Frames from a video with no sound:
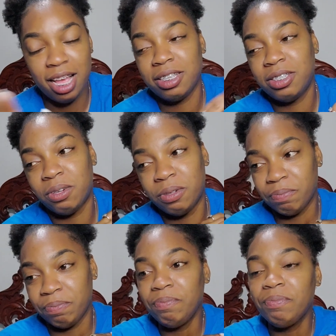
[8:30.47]
So
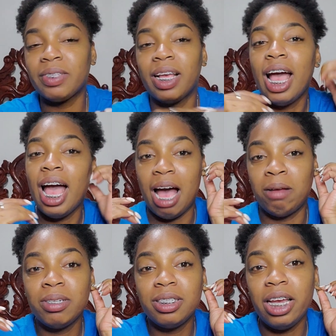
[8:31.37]
I'm
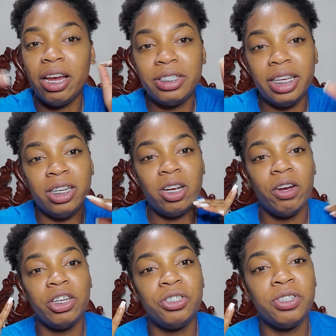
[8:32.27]
just here to
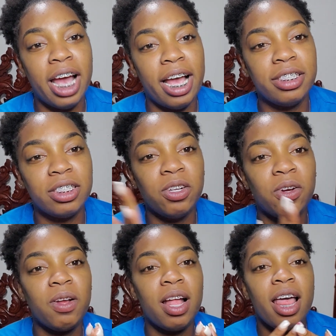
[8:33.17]
encourage you guys, you
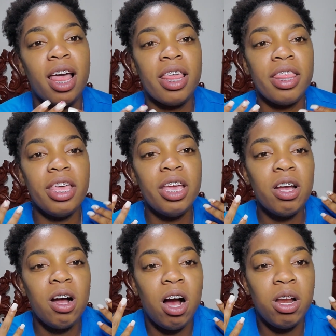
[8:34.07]
know, think
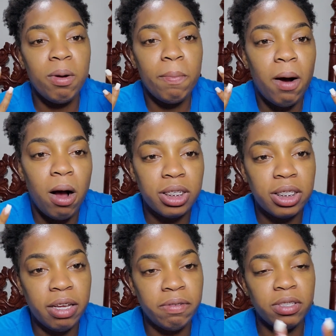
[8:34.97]
on
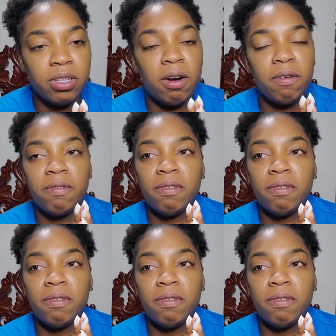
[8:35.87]
positive stuff,